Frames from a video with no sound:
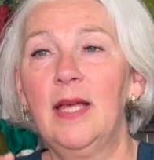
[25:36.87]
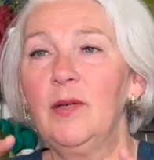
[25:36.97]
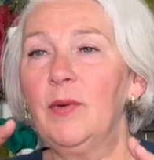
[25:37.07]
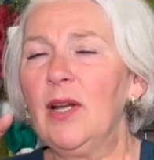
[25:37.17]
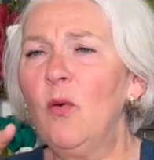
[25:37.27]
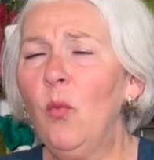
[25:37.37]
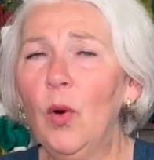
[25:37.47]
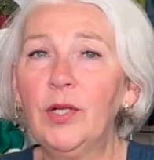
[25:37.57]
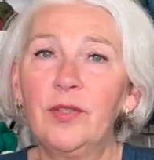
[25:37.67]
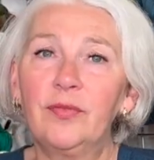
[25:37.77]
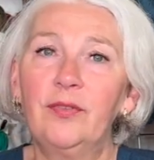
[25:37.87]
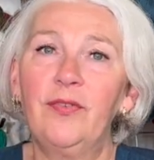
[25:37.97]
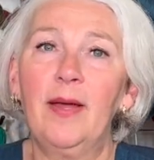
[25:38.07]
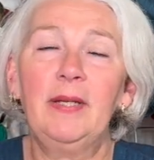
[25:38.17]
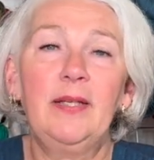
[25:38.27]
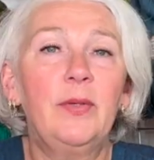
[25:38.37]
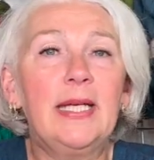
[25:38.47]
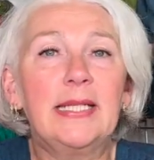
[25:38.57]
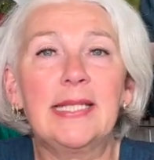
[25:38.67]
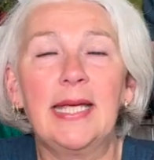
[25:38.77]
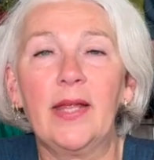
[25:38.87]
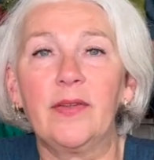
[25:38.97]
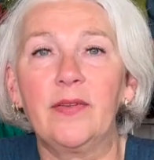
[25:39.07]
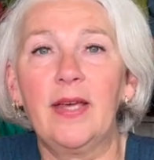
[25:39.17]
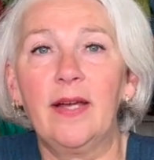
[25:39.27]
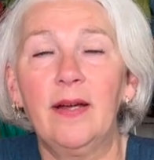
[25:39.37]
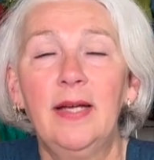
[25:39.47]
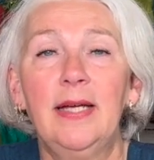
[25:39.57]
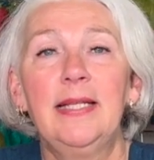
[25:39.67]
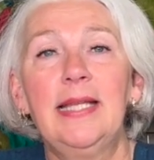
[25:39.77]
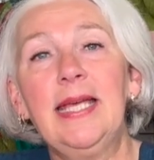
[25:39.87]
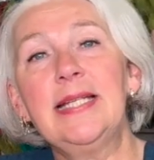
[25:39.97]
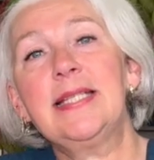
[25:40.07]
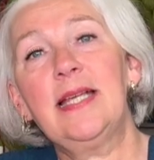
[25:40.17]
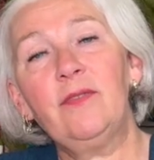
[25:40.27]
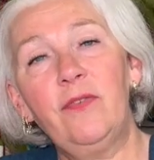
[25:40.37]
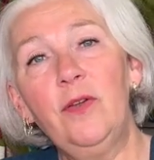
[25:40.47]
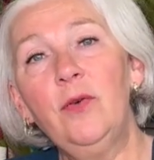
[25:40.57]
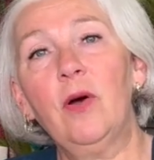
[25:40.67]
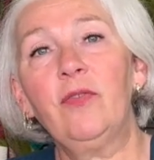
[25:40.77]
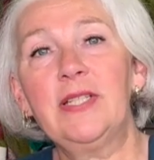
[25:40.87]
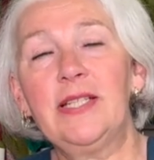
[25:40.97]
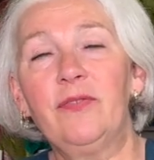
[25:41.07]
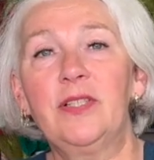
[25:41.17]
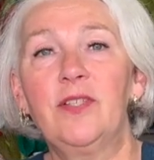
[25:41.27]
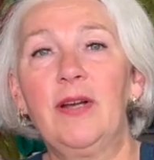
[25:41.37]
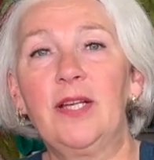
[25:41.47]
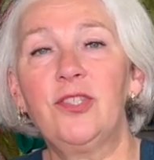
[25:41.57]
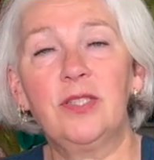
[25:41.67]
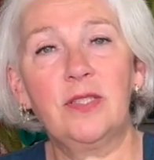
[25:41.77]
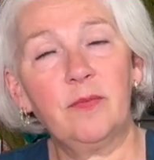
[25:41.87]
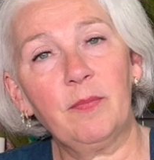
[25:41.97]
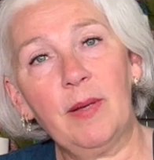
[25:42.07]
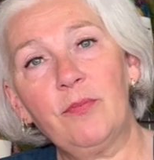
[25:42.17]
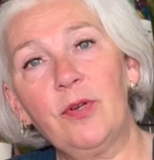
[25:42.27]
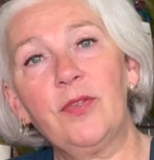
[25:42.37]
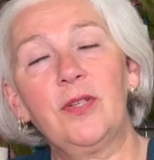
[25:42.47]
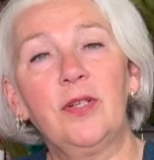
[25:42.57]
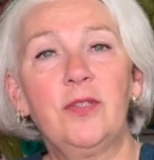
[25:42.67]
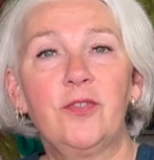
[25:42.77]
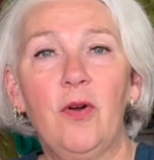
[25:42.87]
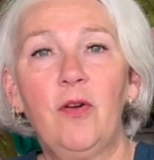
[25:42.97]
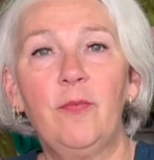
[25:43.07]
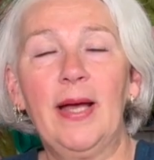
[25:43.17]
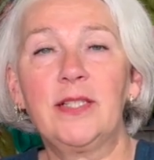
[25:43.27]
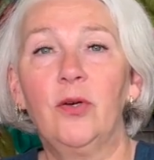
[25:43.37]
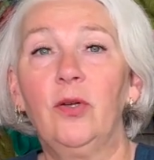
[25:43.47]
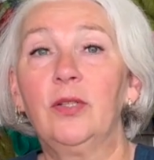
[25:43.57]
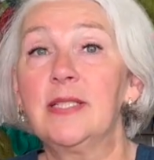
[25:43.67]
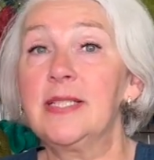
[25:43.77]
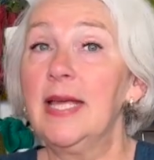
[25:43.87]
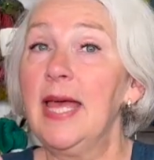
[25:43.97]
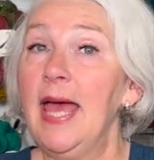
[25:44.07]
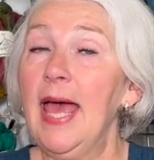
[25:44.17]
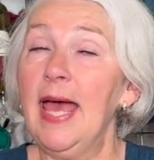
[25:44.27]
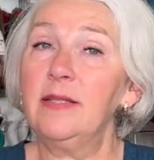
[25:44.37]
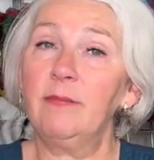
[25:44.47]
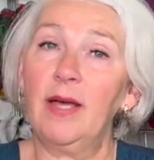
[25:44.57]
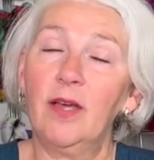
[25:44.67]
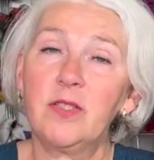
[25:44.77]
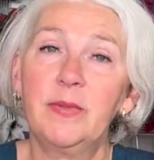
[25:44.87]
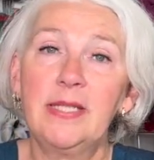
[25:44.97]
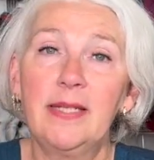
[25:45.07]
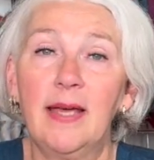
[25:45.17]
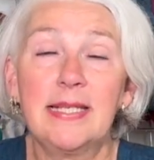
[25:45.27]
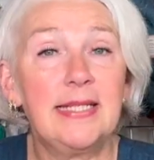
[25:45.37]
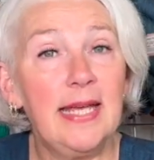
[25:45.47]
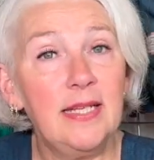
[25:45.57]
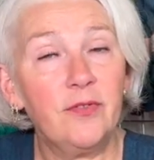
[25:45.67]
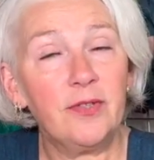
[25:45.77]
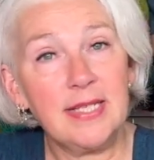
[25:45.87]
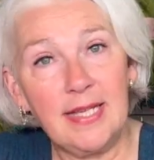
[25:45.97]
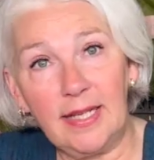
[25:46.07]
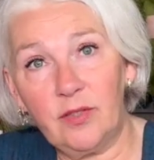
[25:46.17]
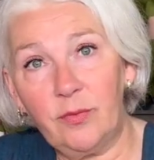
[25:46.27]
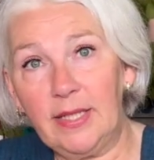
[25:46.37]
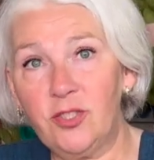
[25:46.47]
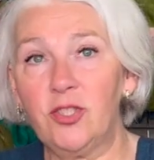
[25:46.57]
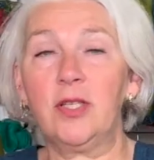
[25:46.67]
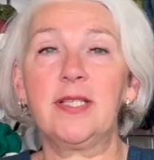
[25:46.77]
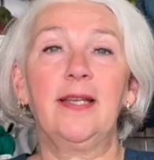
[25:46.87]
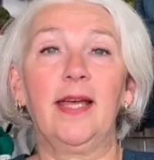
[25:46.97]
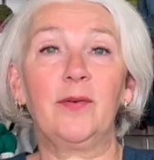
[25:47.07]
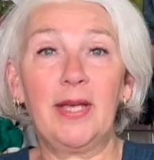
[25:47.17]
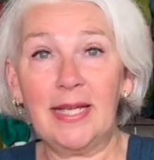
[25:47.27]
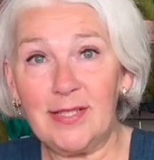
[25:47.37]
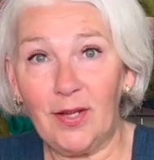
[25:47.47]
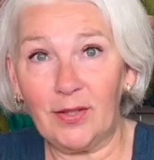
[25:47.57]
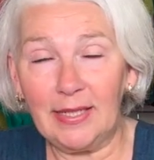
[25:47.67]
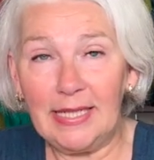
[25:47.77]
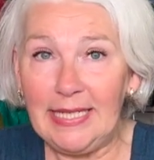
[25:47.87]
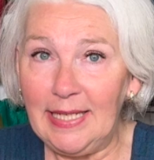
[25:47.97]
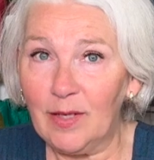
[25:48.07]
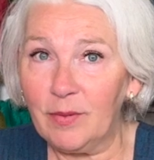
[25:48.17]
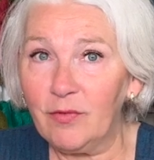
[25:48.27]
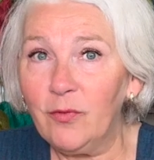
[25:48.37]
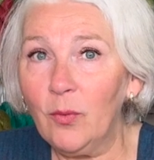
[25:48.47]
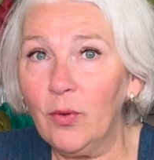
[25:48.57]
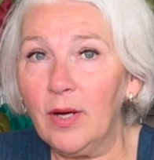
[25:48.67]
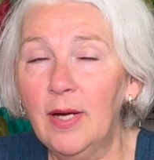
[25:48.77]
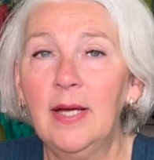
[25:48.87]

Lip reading: We had a wonderful family week together there. The kids then flew off in different directions. My brother drove back to Holland, and my husband and I stayed for a second week, just like we had done the year before,